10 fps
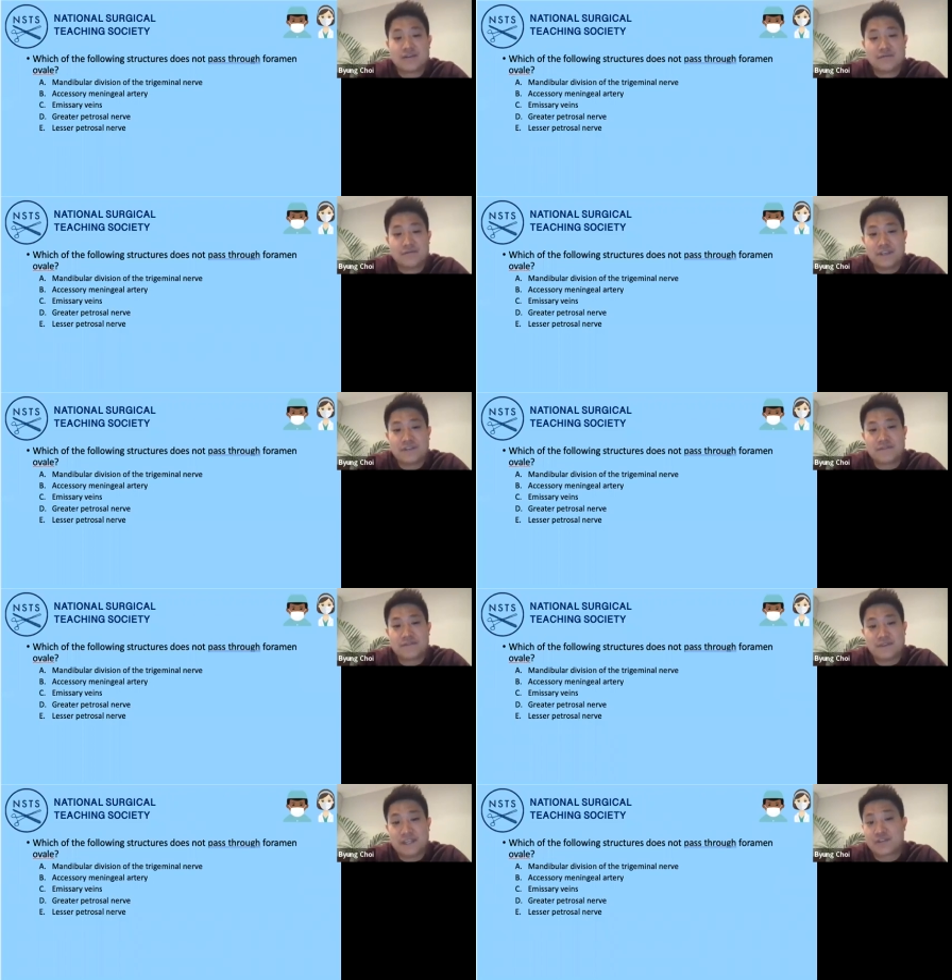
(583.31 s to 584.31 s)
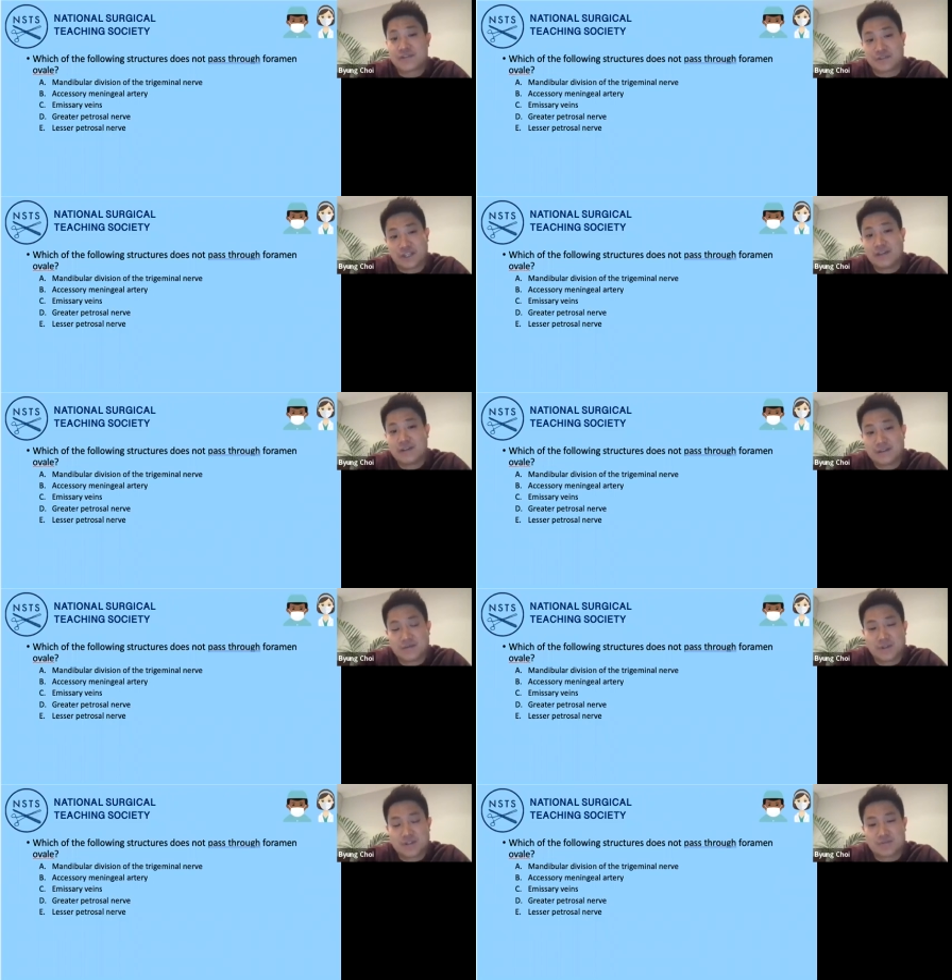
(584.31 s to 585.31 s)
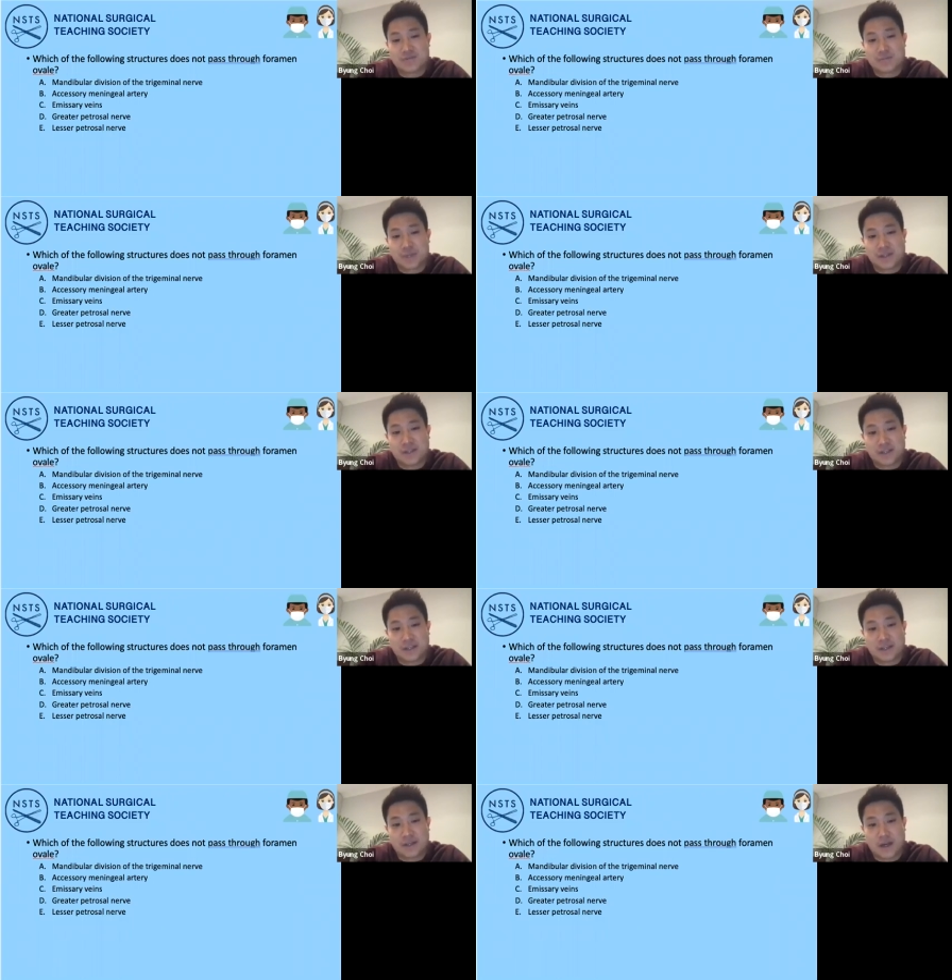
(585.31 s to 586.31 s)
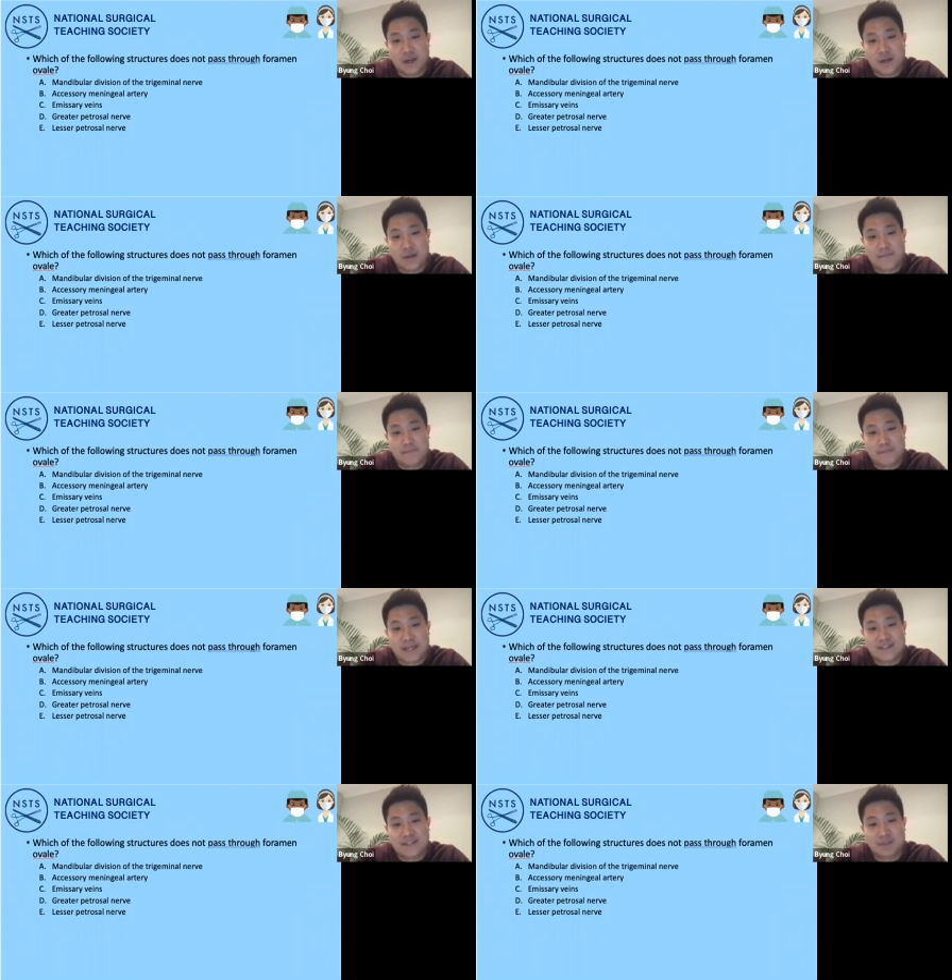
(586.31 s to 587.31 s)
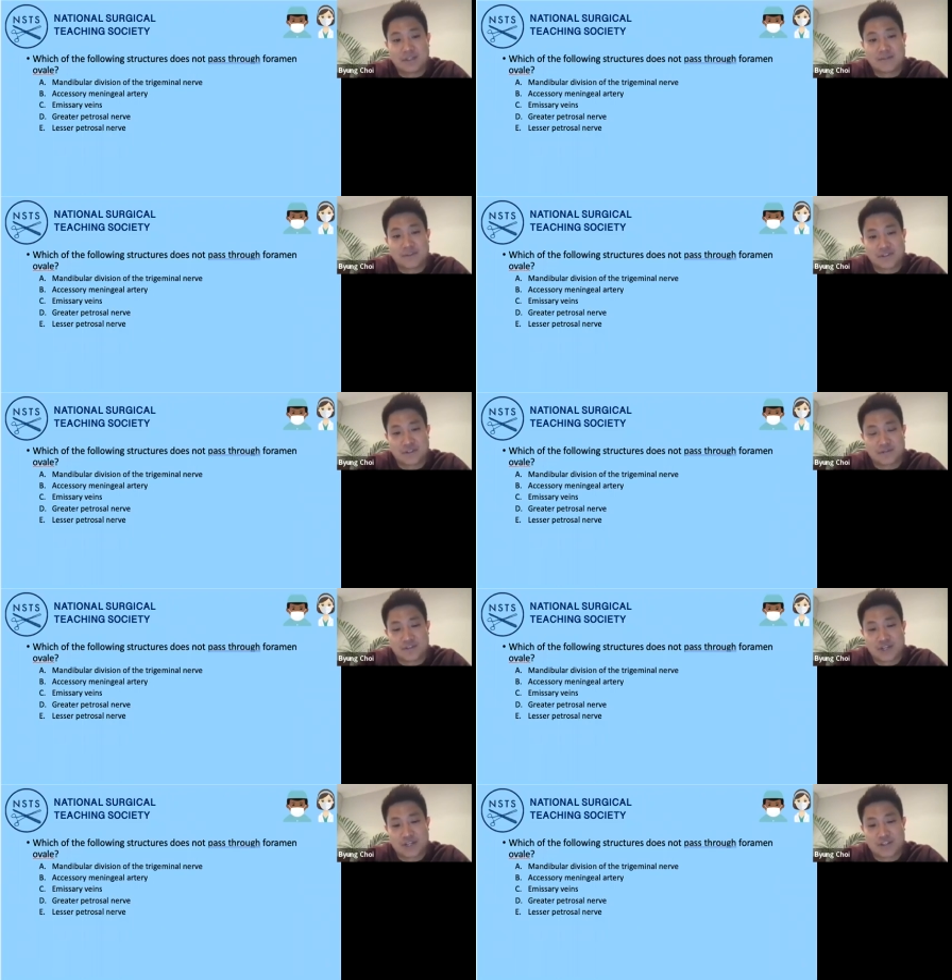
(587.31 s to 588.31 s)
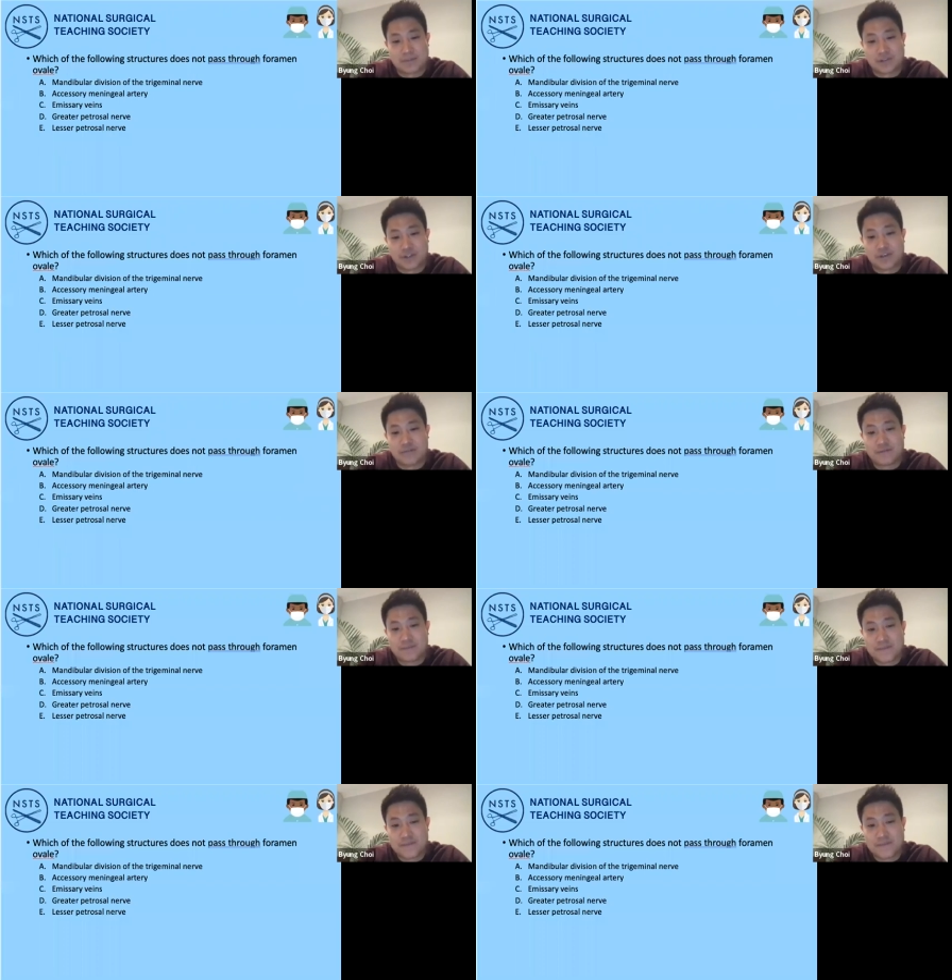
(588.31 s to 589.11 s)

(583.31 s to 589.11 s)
V for V3, which would be the mandibular division of the trigeminal nerve.